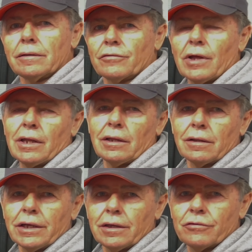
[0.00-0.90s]
any
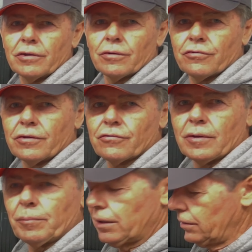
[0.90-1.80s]
leakage in the
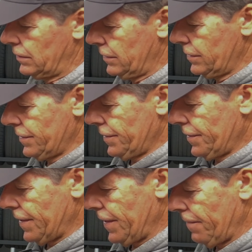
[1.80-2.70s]
system.
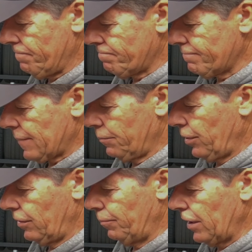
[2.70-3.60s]

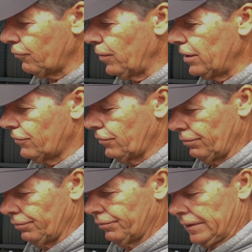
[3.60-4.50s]
But the best way
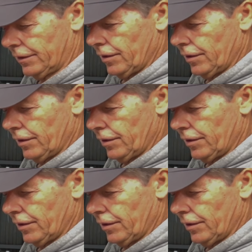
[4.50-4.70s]
to